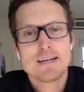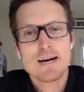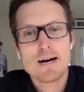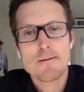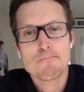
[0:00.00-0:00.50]

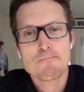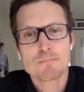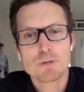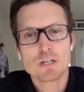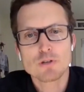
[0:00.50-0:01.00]
um,
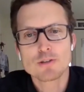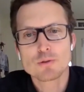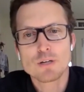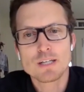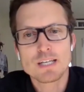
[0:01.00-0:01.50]
but it's
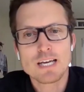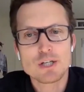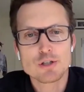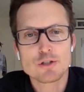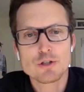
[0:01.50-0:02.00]
also an
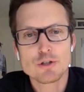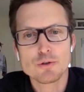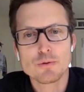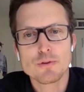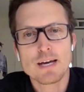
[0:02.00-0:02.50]
indication
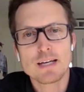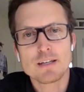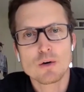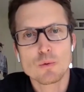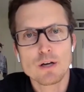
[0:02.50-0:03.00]
too that
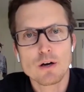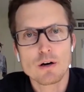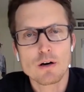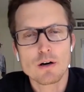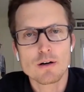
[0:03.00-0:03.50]
you know we
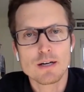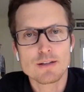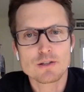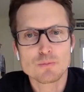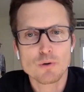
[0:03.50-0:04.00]
are
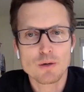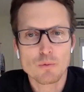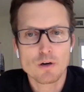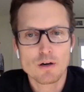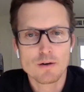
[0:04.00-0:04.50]
at this point
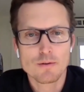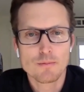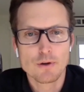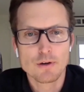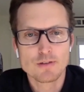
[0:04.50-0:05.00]
where
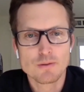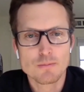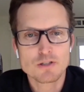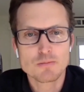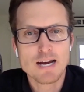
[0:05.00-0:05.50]
there is a
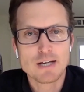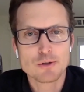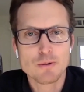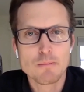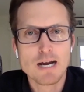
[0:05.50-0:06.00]

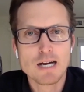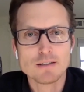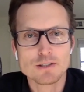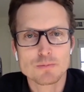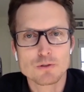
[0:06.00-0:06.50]
mismatch or
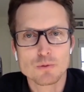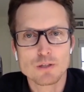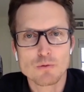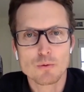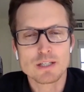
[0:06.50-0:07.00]
imbalance
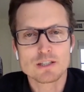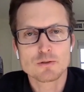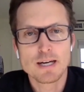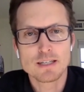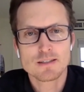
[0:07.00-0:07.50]
between what we
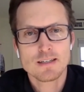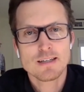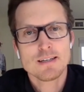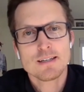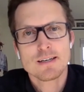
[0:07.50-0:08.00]
expect
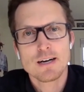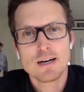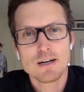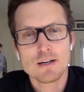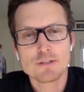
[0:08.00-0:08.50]

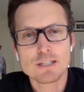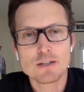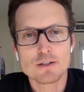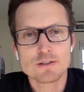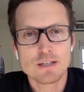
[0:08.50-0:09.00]
uh, of
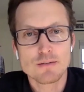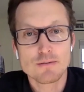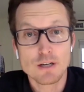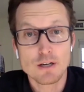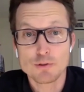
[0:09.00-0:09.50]
leaders in, a,
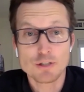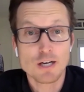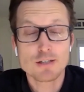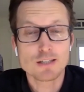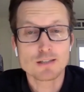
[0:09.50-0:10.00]
in almost
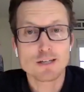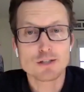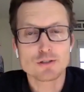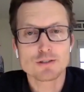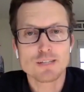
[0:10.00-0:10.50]

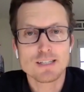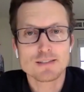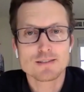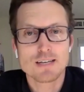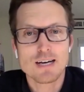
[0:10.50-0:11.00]
non-technological
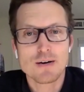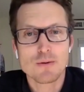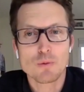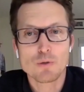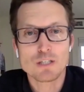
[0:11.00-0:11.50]
sense uh,
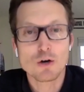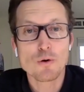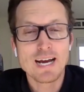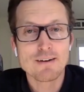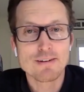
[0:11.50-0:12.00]
when we
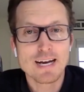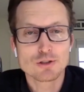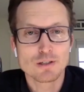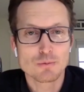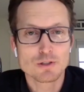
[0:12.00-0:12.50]
don't have
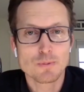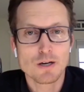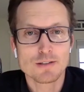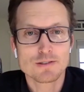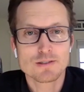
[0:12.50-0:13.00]
actually a
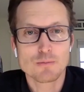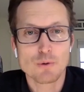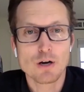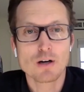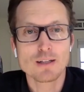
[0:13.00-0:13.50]
response and
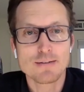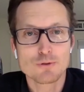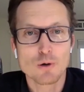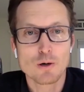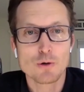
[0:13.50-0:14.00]
we are
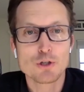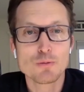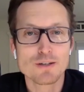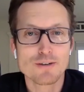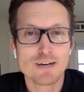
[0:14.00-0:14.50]
left to our own
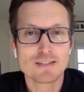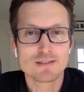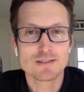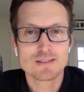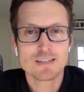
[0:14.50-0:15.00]
human devices.